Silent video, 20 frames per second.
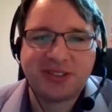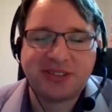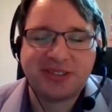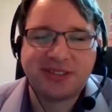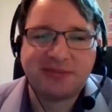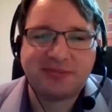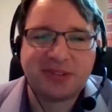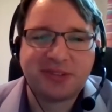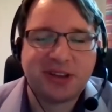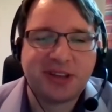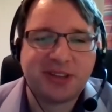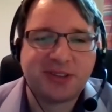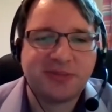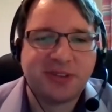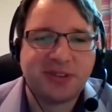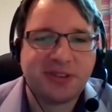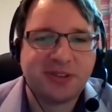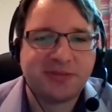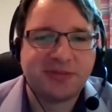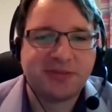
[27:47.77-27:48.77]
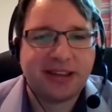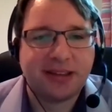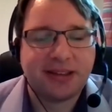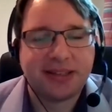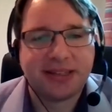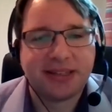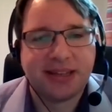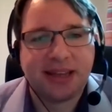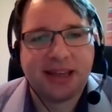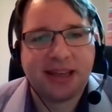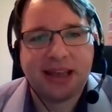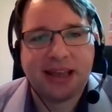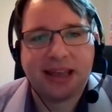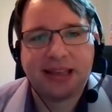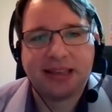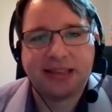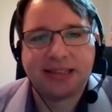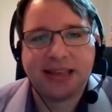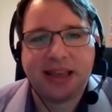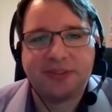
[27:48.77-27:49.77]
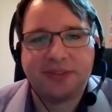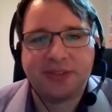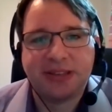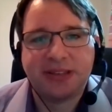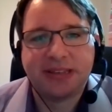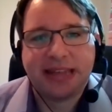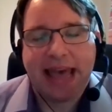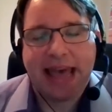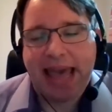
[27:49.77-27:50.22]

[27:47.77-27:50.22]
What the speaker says: I guess when I was about 7,